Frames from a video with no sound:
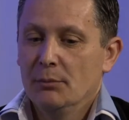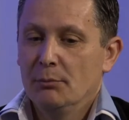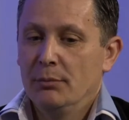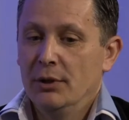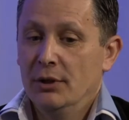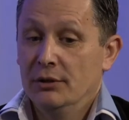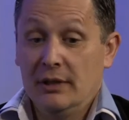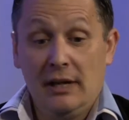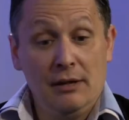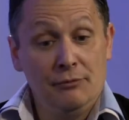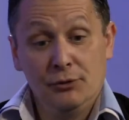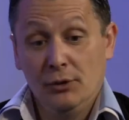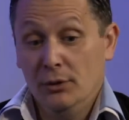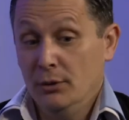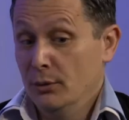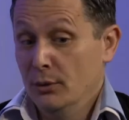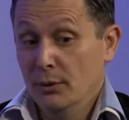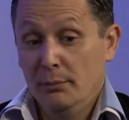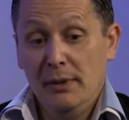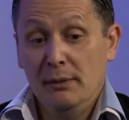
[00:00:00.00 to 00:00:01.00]
But after
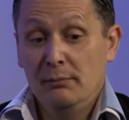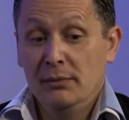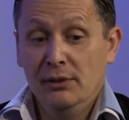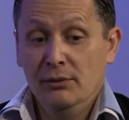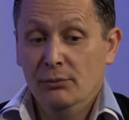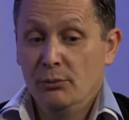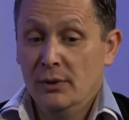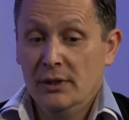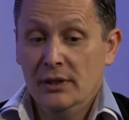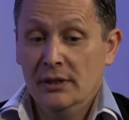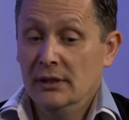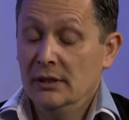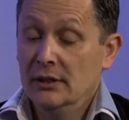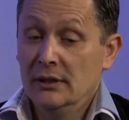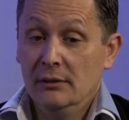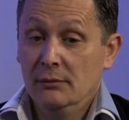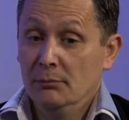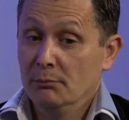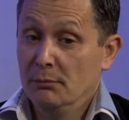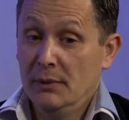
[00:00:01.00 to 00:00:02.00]
all, maybe
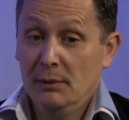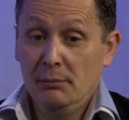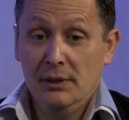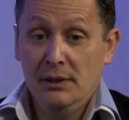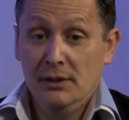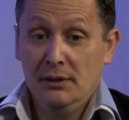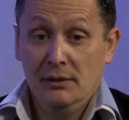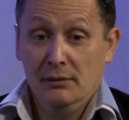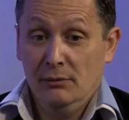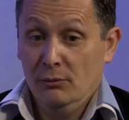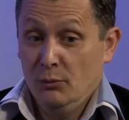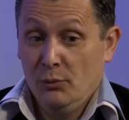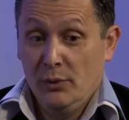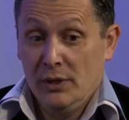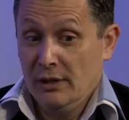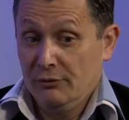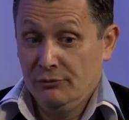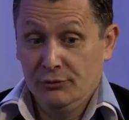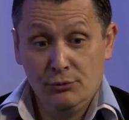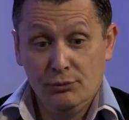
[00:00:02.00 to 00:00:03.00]

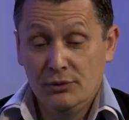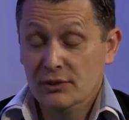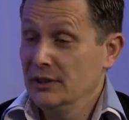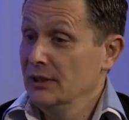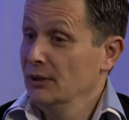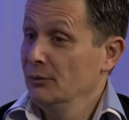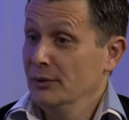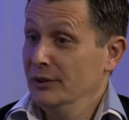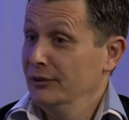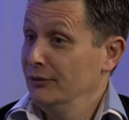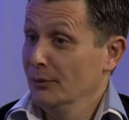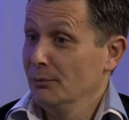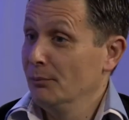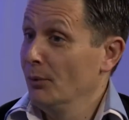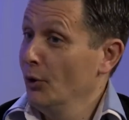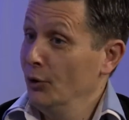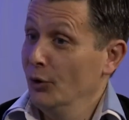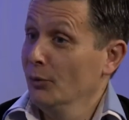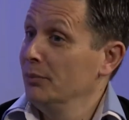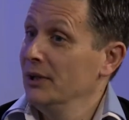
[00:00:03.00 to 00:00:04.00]
we have to deal with a
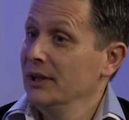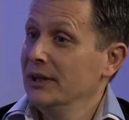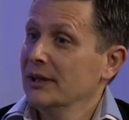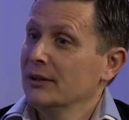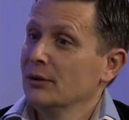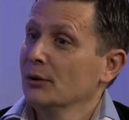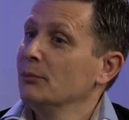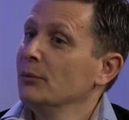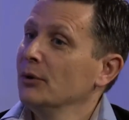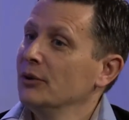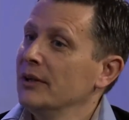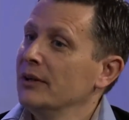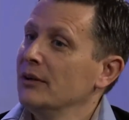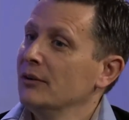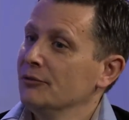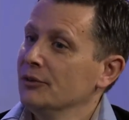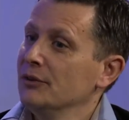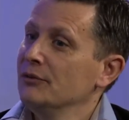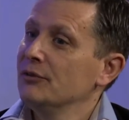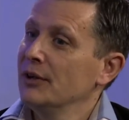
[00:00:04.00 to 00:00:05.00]
more complicated model
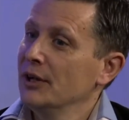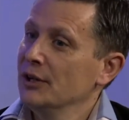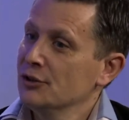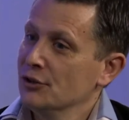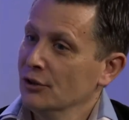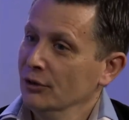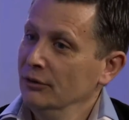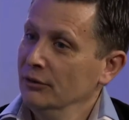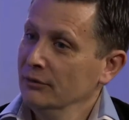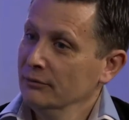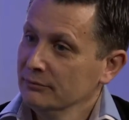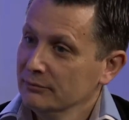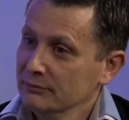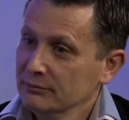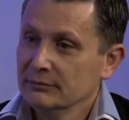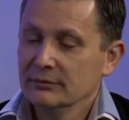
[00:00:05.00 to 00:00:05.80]
of inflation.